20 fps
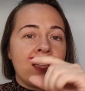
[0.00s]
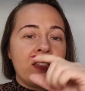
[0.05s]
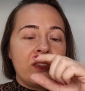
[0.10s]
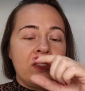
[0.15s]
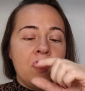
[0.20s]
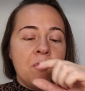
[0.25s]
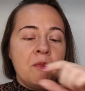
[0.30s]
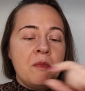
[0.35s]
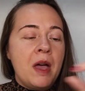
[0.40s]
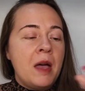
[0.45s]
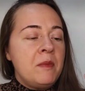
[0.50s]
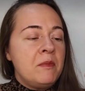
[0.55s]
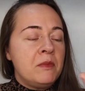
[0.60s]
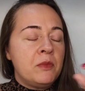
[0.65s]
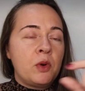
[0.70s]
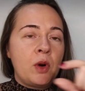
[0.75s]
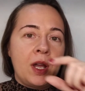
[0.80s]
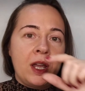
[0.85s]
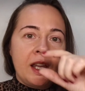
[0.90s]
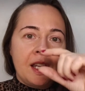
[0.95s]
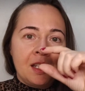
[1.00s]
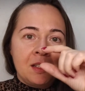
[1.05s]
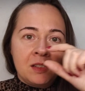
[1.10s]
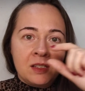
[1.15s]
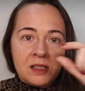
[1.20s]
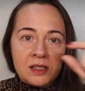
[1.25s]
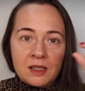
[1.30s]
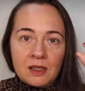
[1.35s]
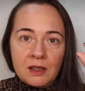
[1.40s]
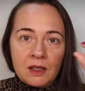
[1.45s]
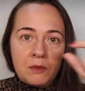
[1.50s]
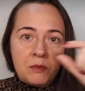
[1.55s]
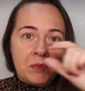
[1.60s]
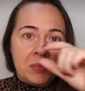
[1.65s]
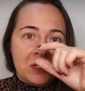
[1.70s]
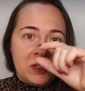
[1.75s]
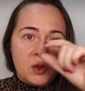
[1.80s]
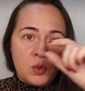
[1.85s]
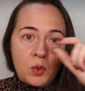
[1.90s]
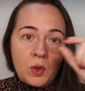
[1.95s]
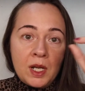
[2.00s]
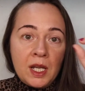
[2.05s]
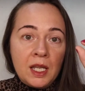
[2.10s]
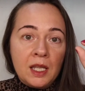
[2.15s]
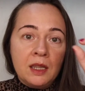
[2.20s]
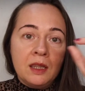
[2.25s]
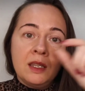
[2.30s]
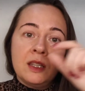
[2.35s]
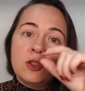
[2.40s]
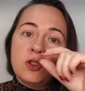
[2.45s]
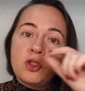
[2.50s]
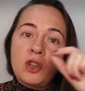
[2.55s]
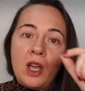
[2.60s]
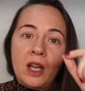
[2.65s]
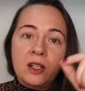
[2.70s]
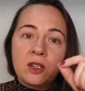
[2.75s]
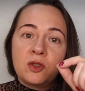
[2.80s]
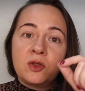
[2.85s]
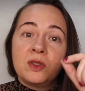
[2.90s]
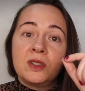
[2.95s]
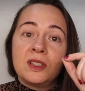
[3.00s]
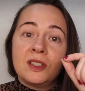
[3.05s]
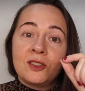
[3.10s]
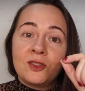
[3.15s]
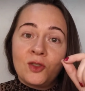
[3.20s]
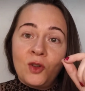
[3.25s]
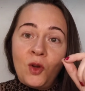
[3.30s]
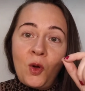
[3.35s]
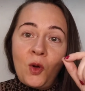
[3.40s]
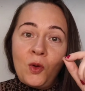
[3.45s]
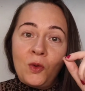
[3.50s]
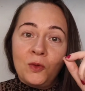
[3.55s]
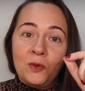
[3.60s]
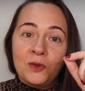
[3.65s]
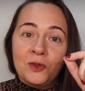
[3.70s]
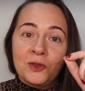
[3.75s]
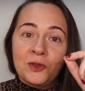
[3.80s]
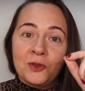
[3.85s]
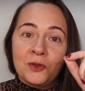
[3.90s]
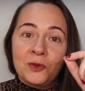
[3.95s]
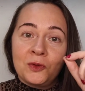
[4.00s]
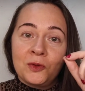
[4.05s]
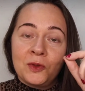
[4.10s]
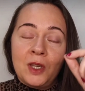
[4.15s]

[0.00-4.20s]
the membranes between the chakra dissolves